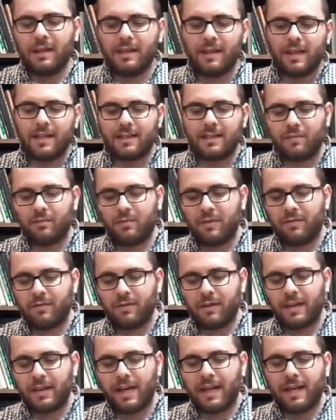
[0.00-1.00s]
lest we
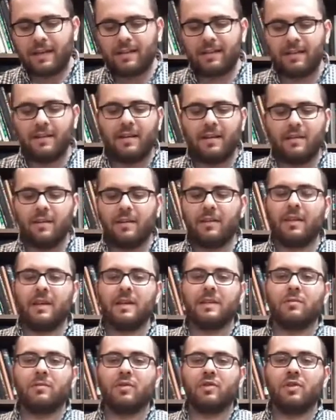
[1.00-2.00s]
forget the
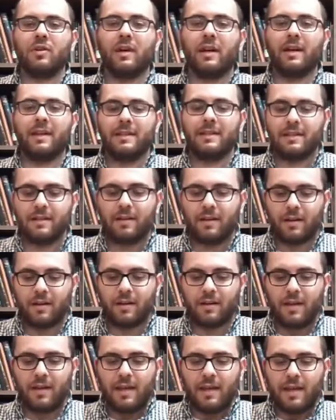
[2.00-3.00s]
things which our eyes
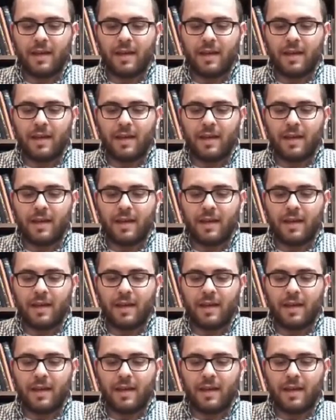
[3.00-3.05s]
saw,